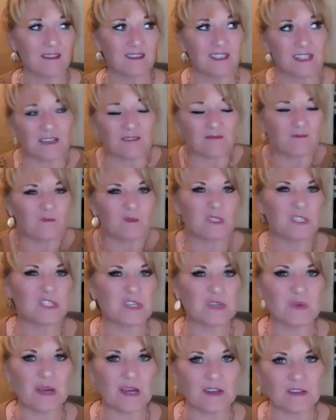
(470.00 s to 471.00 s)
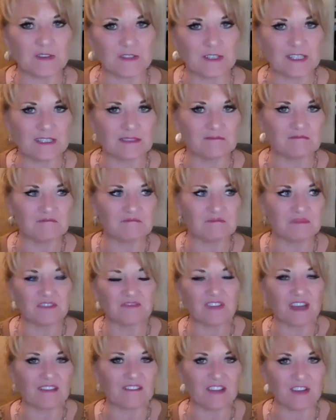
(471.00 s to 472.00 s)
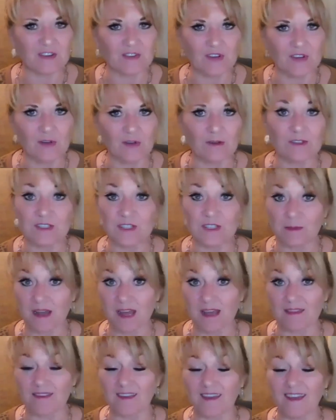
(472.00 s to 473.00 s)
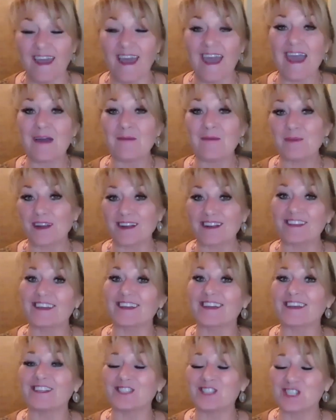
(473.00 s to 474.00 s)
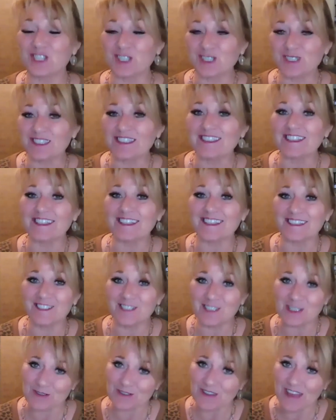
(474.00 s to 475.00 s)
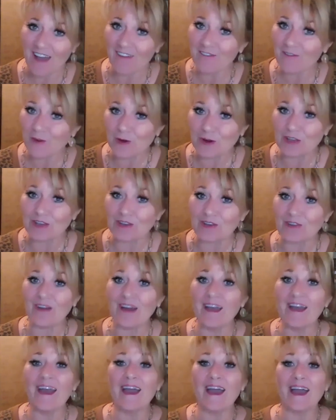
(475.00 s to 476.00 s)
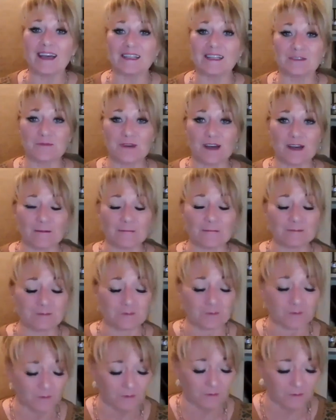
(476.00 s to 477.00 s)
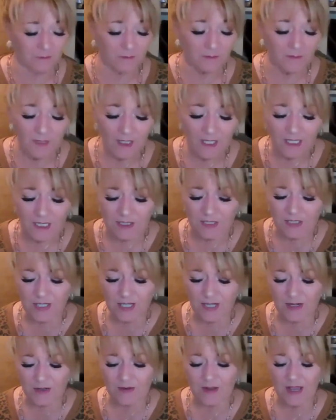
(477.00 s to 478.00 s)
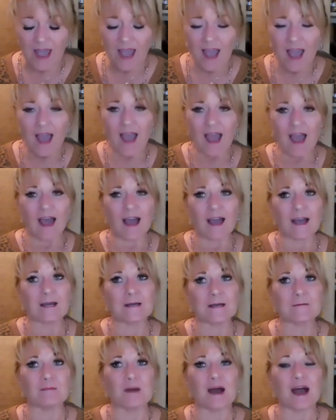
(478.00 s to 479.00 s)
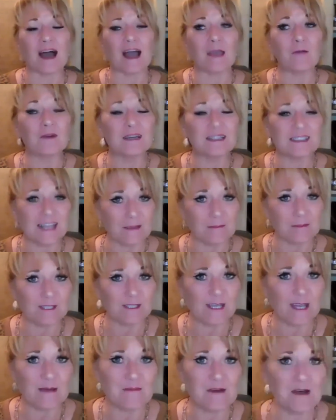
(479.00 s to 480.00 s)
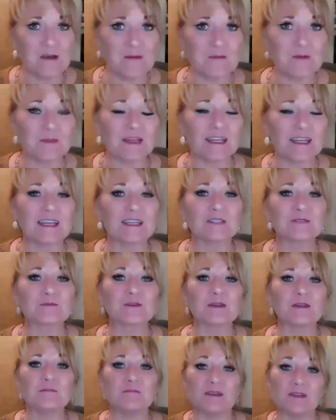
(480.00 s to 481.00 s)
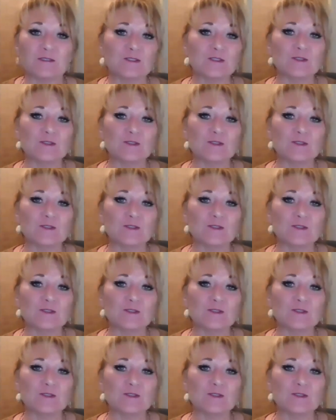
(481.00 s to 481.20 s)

$200 to $500 a month. And Park Lane can certainly do that for you as well. So I was able to come home when my kids were in middle